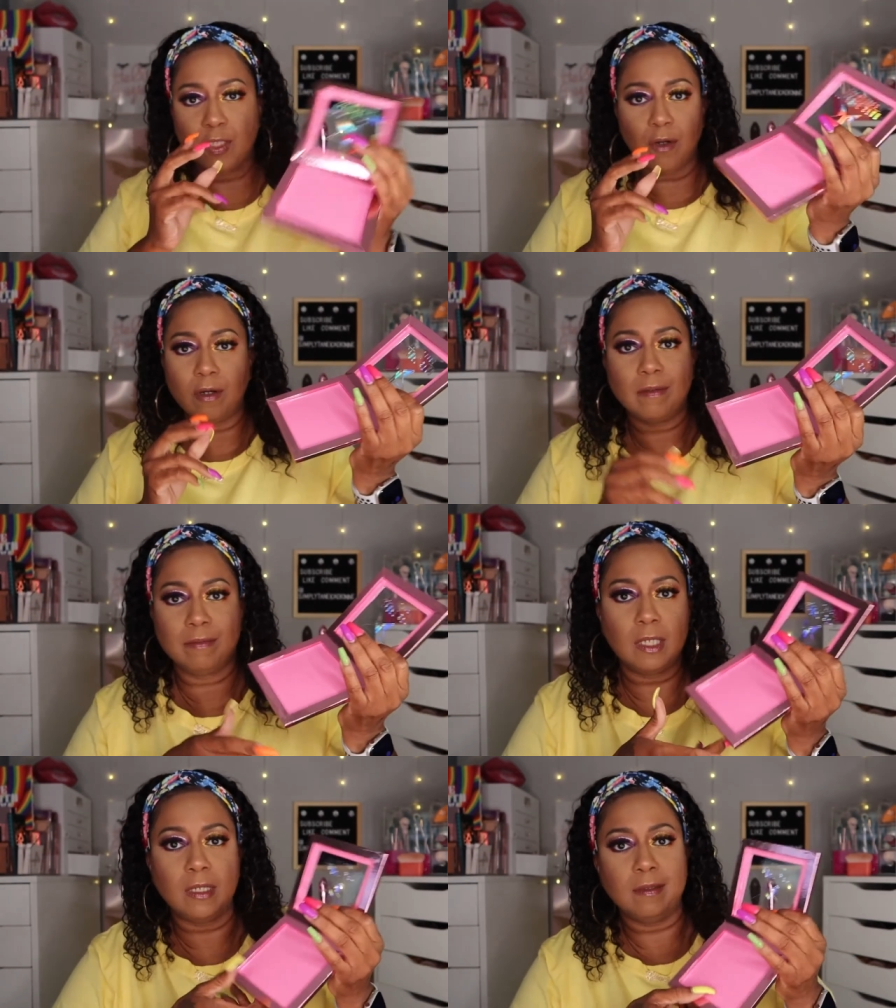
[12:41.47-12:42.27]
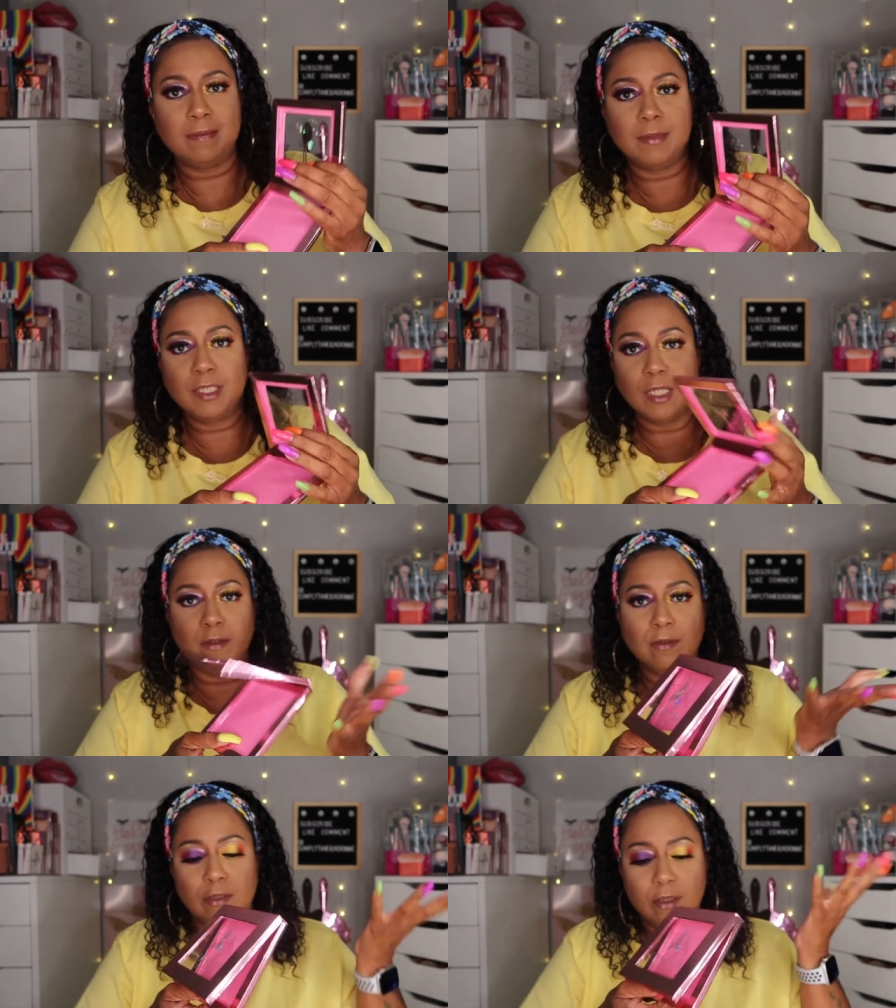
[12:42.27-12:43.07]
Star um,
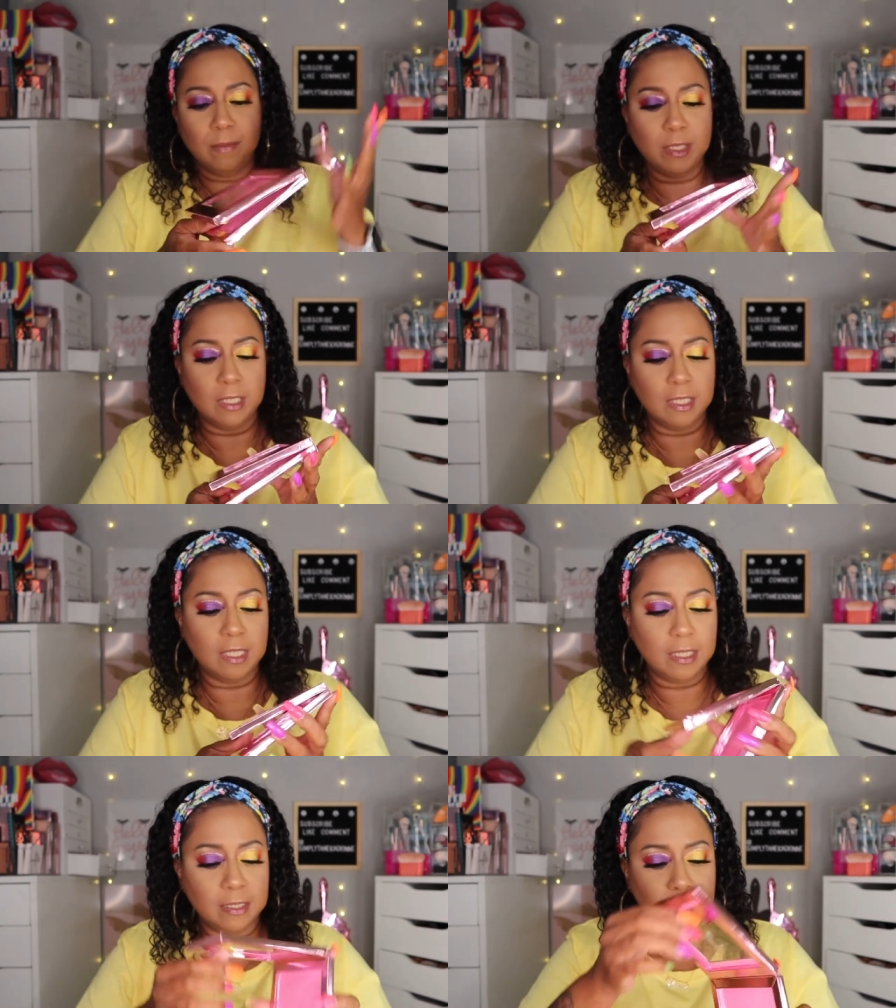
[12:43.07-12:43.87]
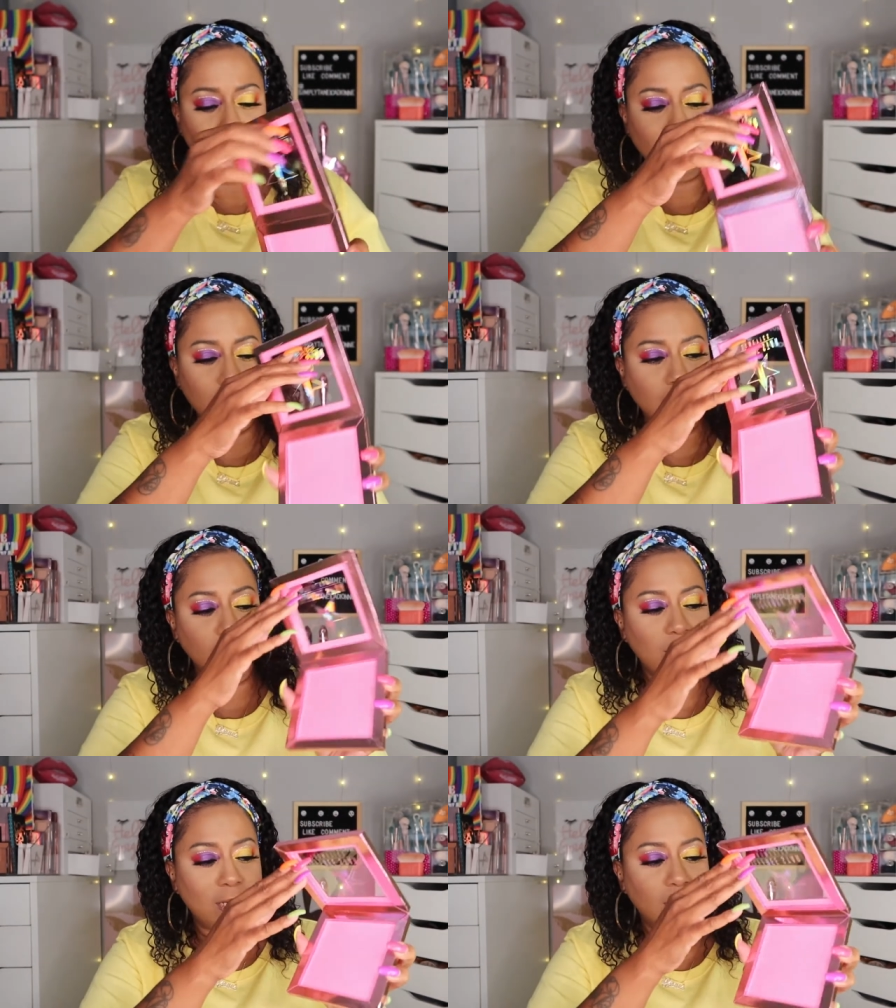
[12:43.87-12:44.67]
single So you can put anything as long as it has
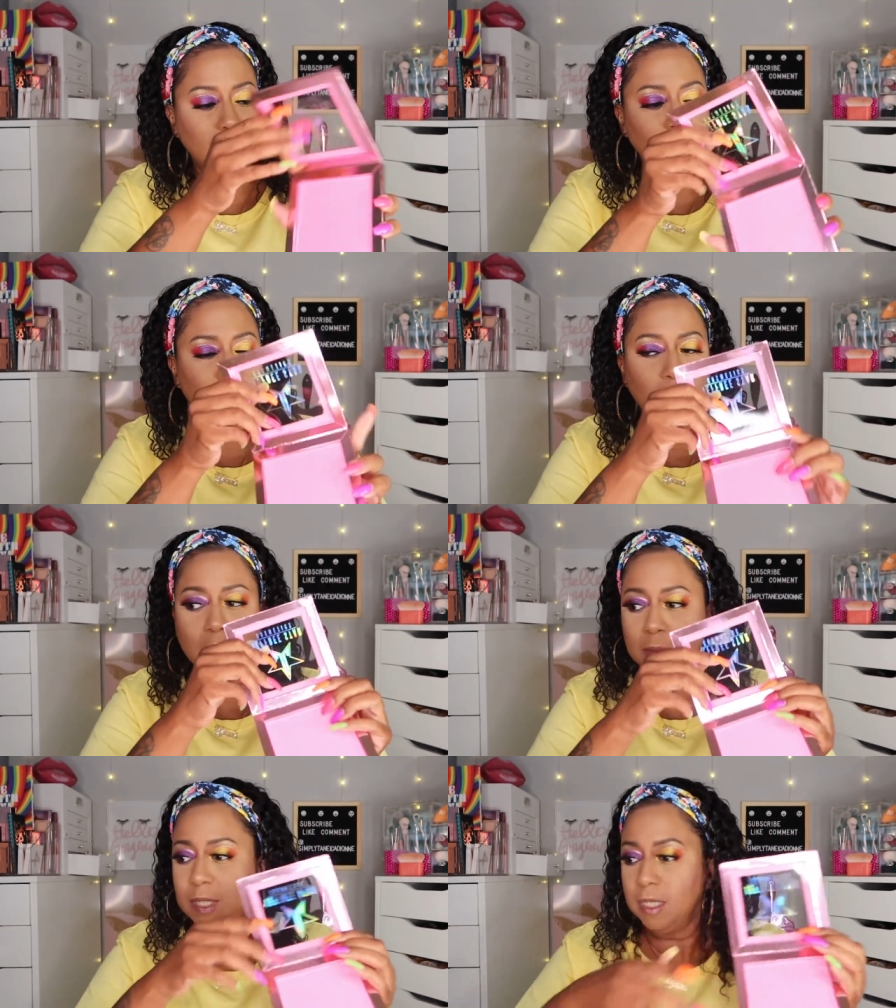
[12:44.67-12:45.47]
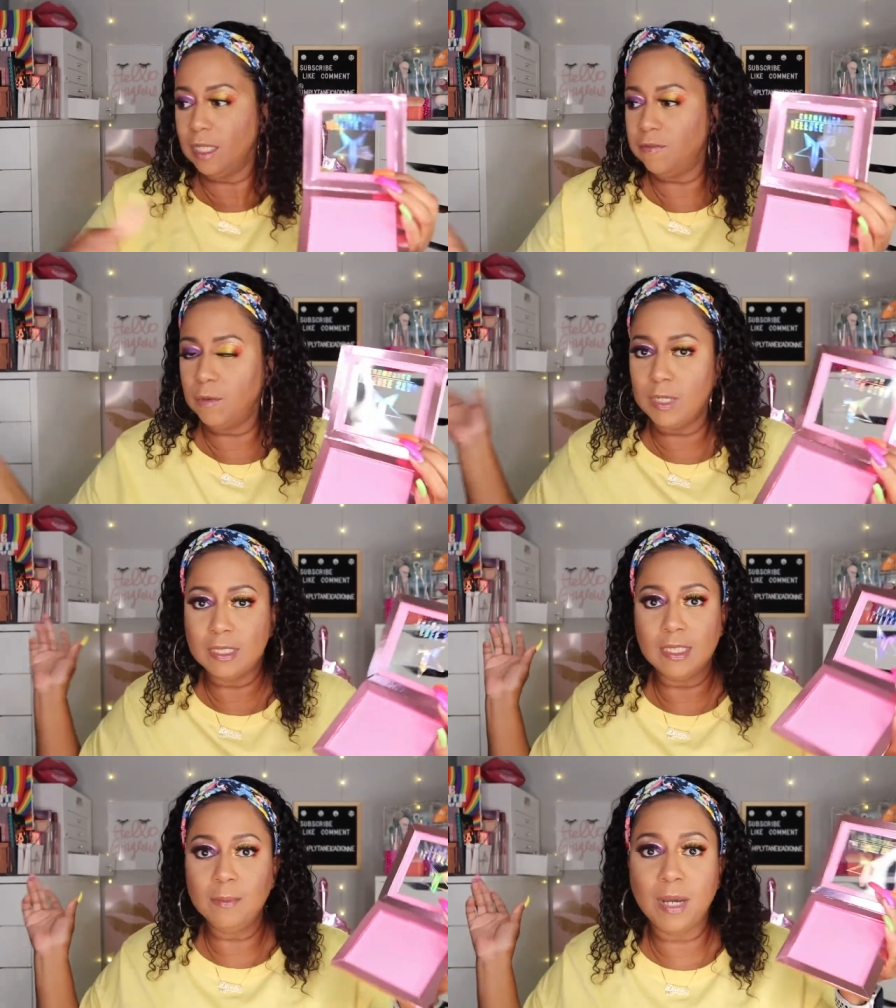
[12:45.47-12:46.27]
a magnetic bottom. If you want
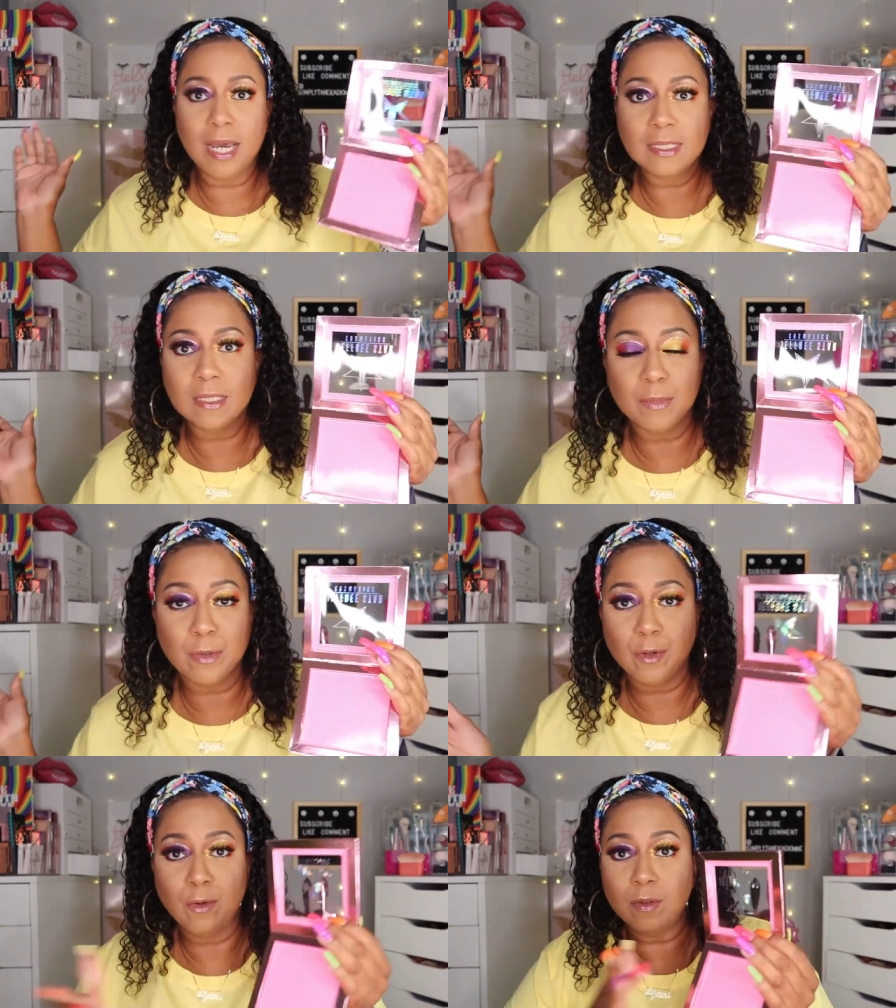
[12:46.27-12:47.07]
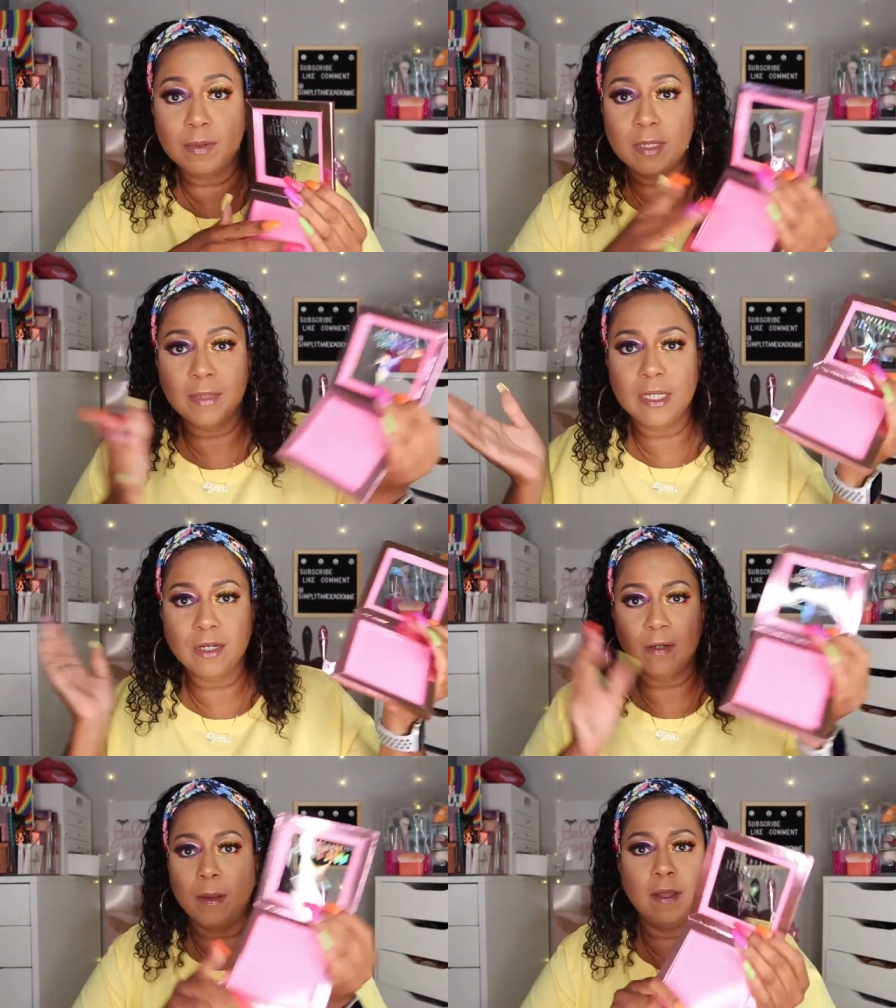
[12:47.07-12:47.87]
to depot some of your own put them in
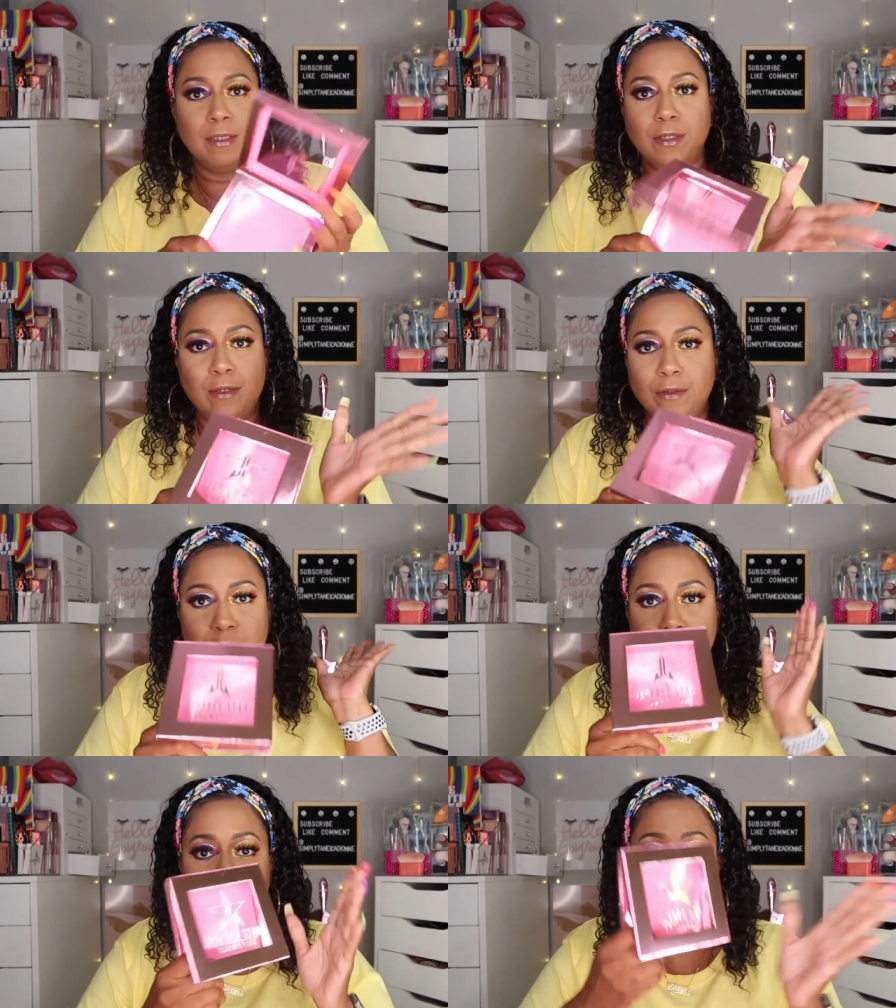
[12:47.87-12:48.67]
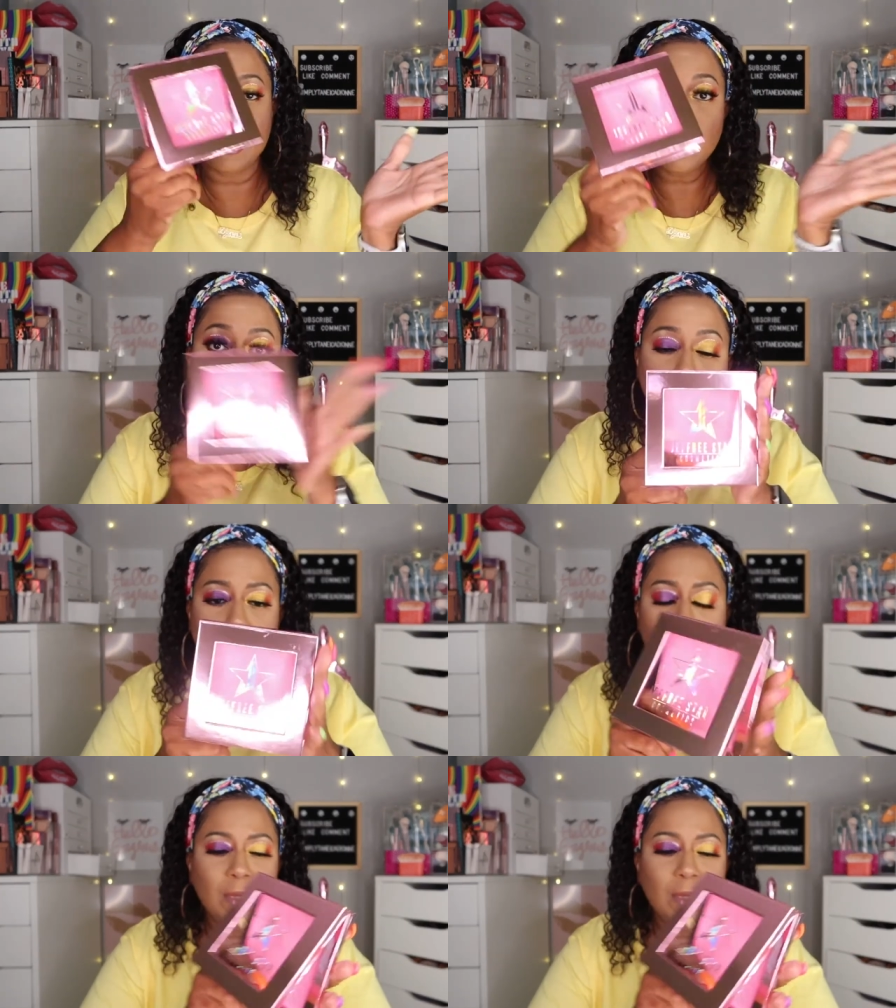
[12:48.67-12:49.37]
here, you know, you could do that too.